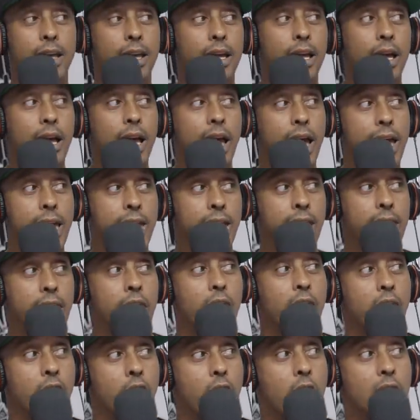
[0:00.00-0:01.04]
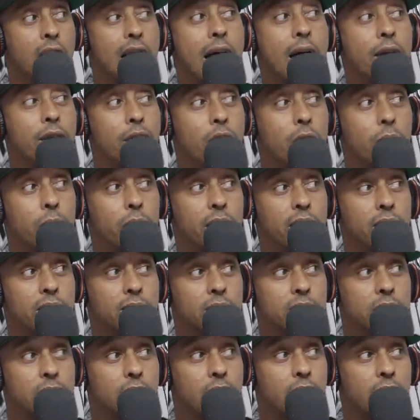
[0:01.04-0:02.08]
do do. All I know
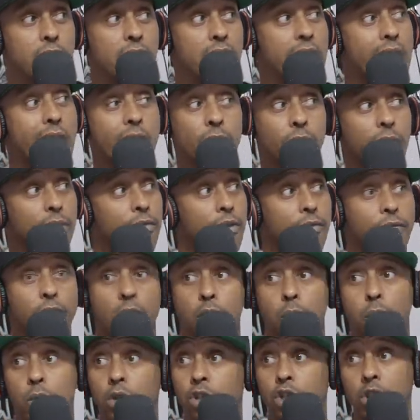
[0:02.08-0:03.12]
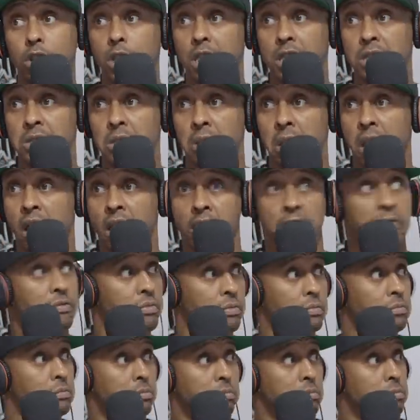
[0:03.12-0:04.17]
is, and I don't give a fuck what she is in life.
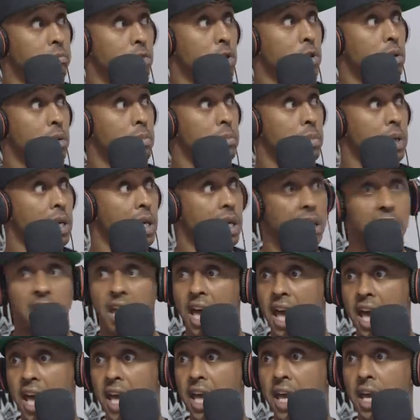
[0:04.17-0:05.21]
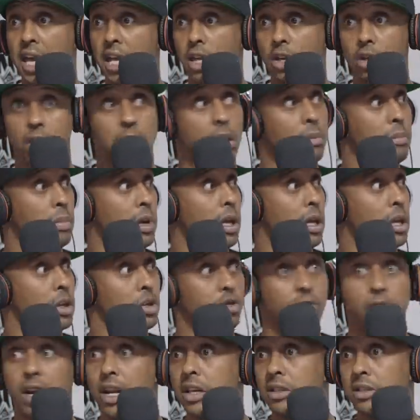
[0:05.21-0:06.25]
You can be That's your gay. thing. You could be a
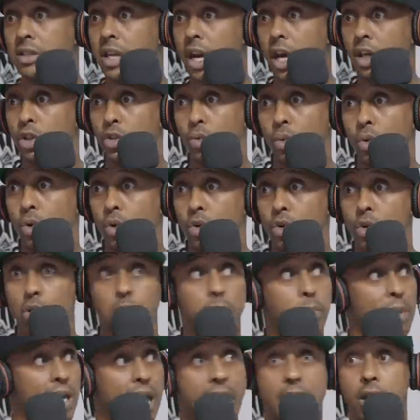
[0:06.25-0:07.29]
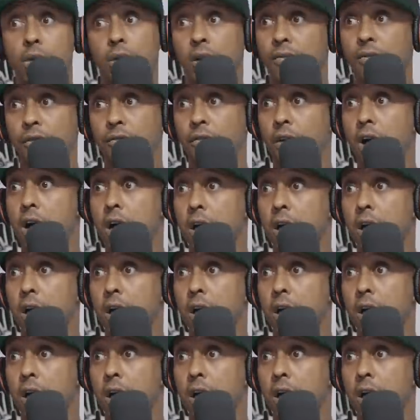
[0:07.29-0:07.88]
transsexual. You could be. I don't give a fuck. But